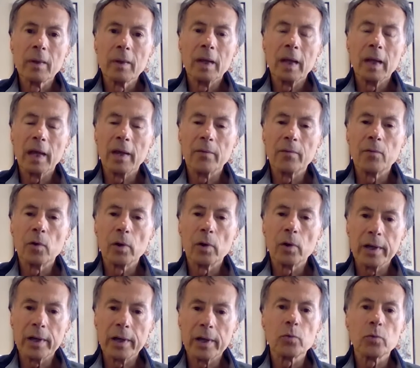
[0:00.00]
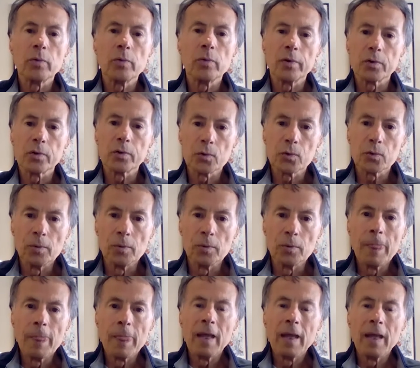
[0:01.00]
and for age reversal.
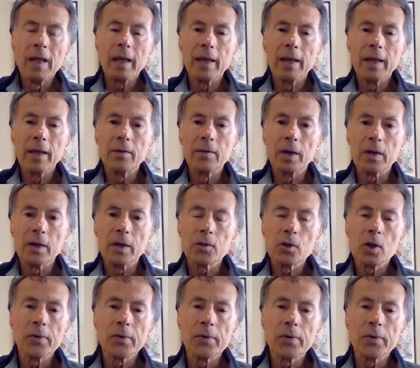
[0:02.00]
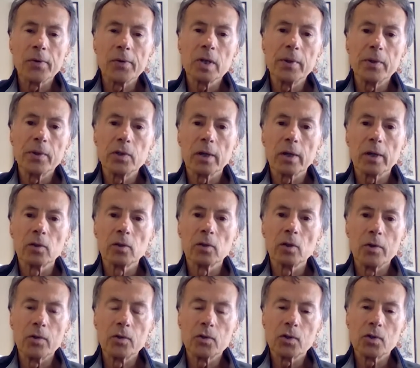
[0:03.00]
And I saw that some of the
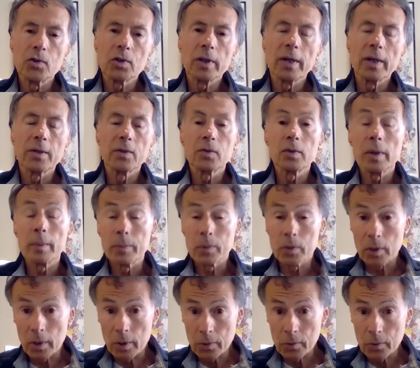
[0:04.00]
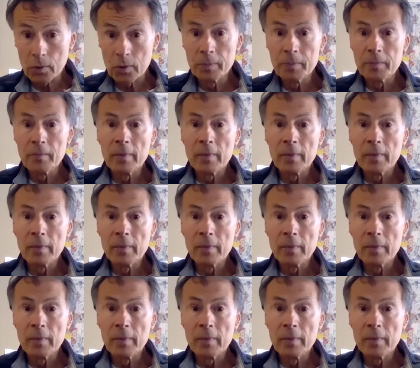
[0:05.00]
technologies like stem cells